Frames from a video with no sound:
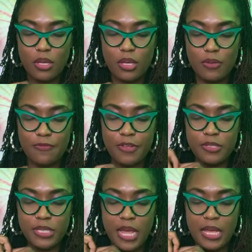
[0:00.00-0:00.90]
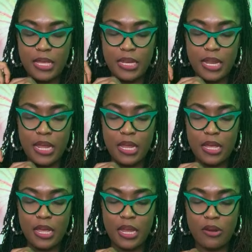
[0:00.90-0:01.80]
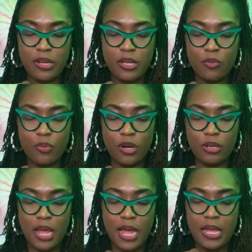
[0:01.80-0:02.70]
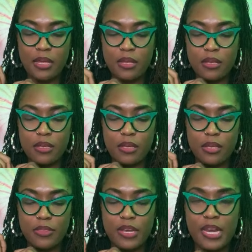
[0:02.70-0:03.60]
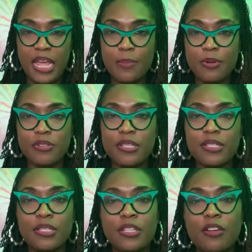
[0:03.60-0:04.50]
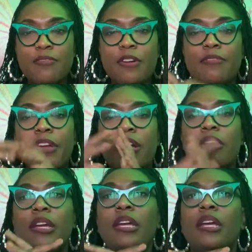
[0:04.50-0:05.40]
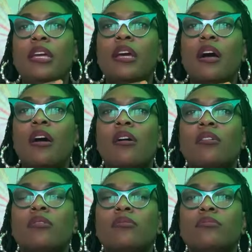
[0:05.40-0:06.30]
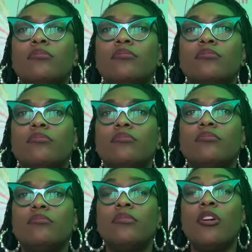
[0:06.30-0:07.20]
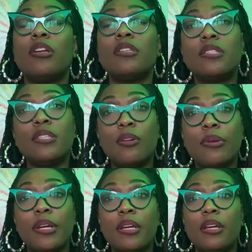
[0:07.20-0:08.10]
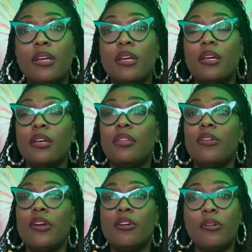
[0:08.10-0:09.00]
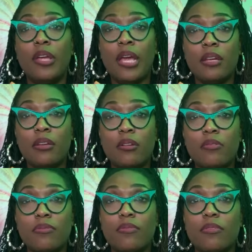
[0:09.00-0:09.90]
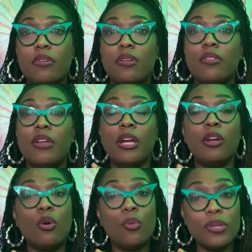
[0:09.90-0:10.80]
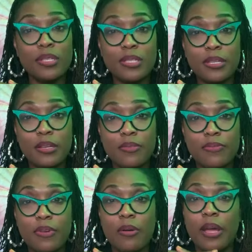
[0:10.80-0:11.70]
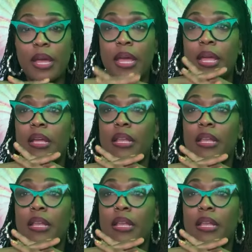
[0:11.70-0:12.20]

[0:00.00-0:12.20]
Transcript: It feels like an area where like the neighbors and stuff are very, they're considerate, they're creative, they're inquisitive, okay?